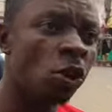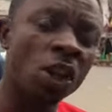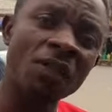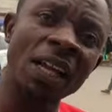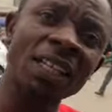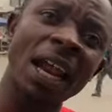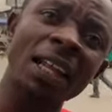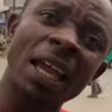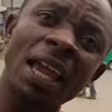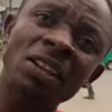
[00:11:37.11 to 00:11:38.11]
to give
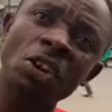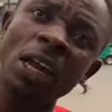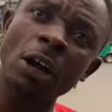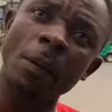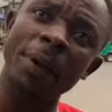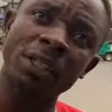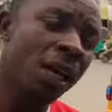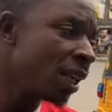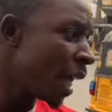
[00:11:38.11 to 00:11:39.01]
Nigeria a regional government.